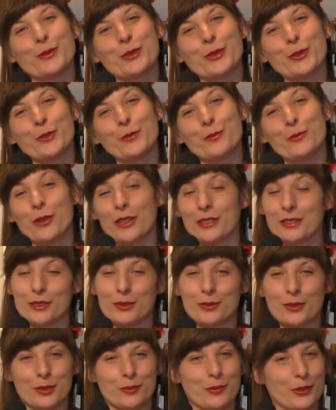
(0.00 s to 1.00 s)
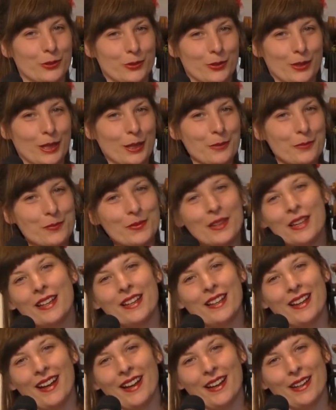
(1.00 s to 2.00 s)
to Practice with Petronella.
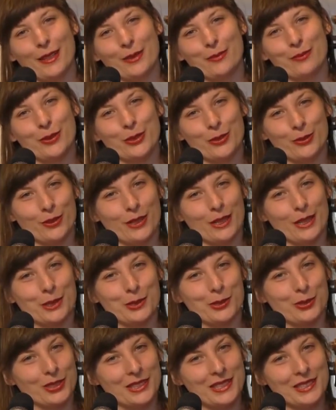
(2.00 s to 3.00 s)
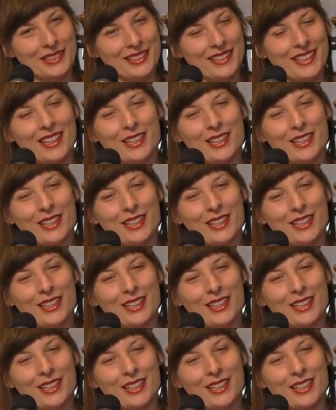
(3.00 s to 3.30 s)
I am Petronella Torin,